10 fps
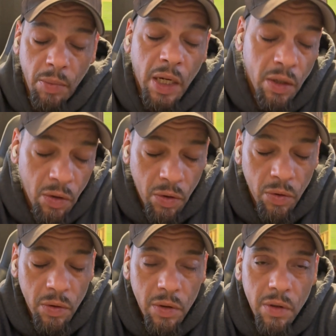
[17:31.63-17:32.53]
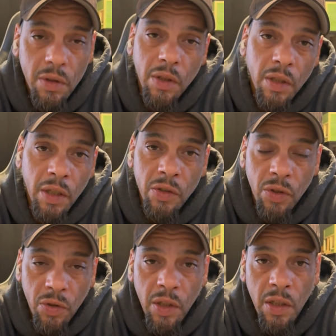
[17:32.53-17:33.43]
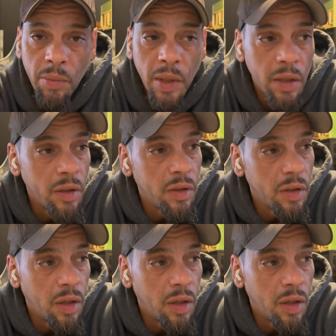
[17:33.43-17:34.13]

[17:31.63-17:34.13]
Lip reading: my own, is only limited.